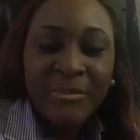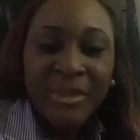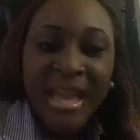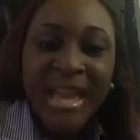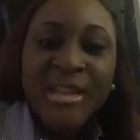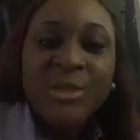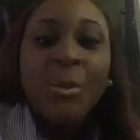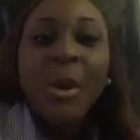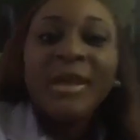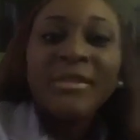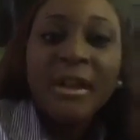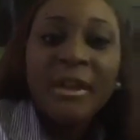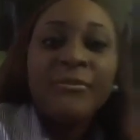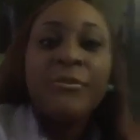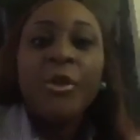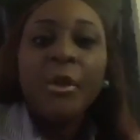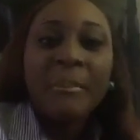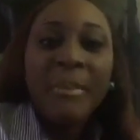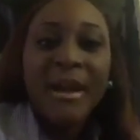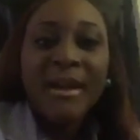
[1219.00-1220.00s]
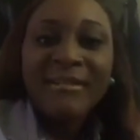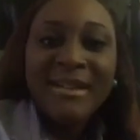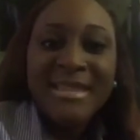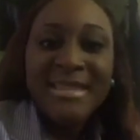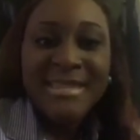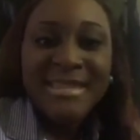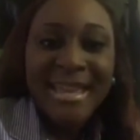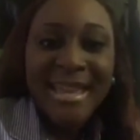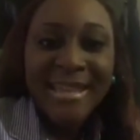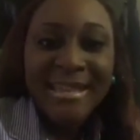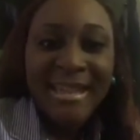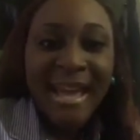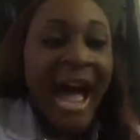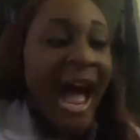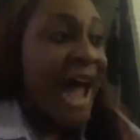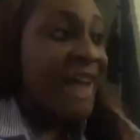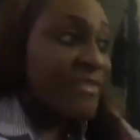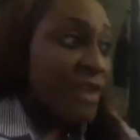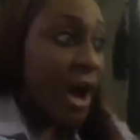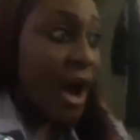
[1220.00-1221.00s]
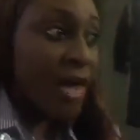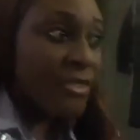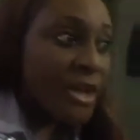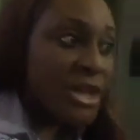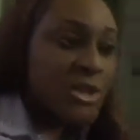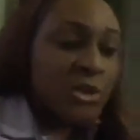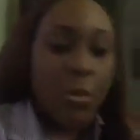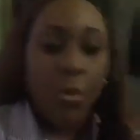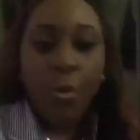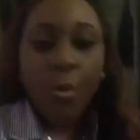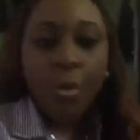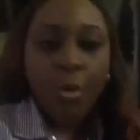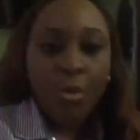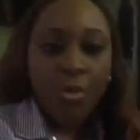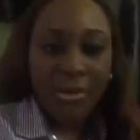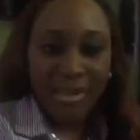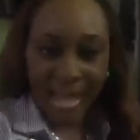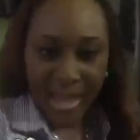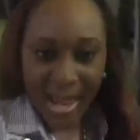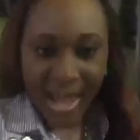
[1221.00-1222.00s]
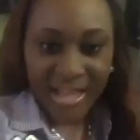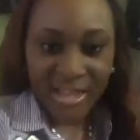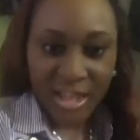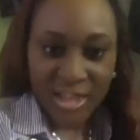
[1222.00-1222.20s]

Is what their foreparents did. And the others who get